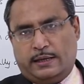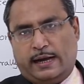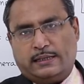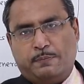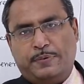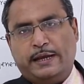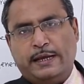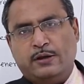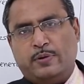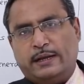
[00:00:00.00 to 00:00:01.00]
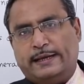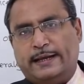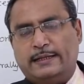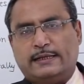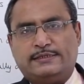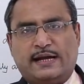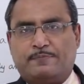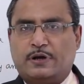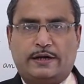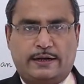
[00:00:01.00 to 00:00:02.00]
At the beginning, we are getting the
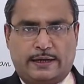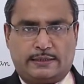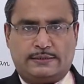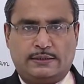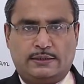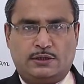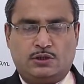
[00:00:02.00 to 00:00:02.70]
chapter index.